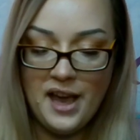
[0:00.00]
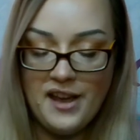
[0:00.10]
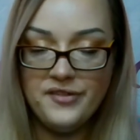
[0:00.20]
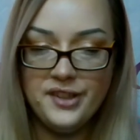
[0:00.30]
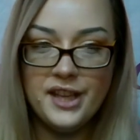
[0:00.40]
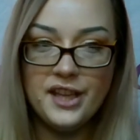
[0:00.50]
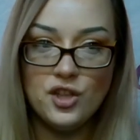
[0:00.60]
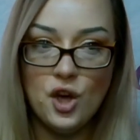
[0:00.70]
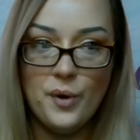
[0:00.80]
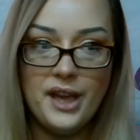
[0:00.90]
I feel like
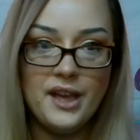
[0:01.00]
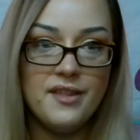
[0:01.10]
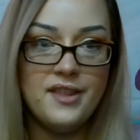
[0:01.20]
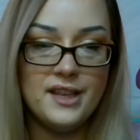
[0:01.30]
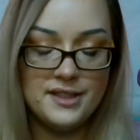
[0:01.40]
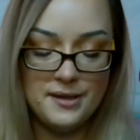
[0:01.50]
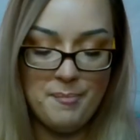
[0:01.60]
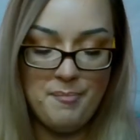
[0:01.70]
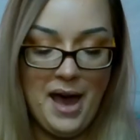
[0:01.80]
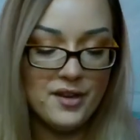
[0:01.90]
knowing this
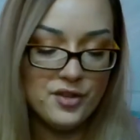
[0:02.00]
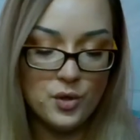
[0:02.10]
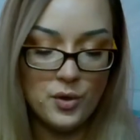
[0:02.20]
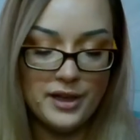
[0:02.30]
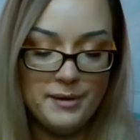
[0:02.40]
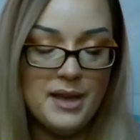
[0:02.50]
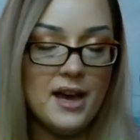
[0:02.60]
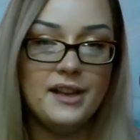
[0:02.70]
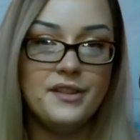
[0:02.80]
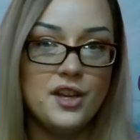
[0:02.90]
backstory
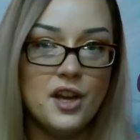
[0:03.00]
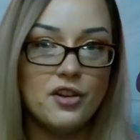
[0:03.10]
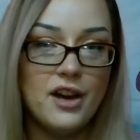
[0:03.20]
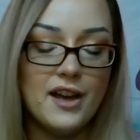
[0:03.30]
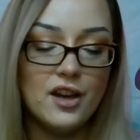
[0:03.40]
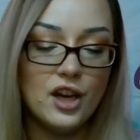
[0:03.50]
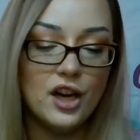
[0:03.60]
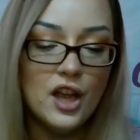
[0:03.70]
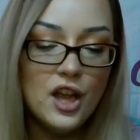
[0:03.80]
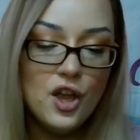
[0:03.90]
behind the Nutcracker